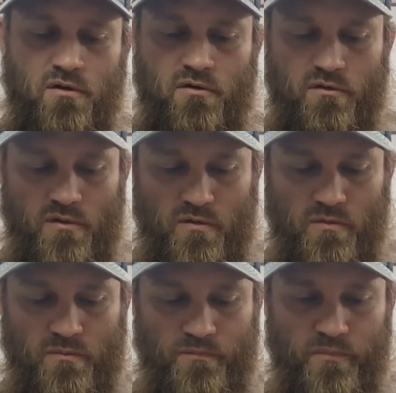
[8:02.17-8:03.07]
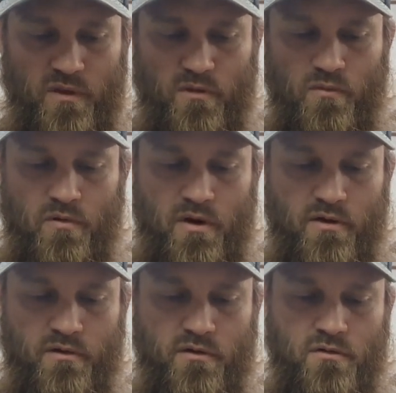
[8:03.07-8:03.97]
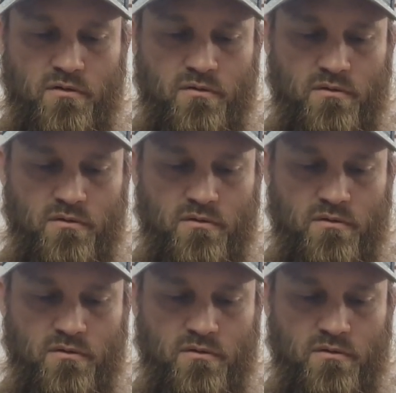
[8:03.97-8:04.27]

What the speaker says: So what I'll do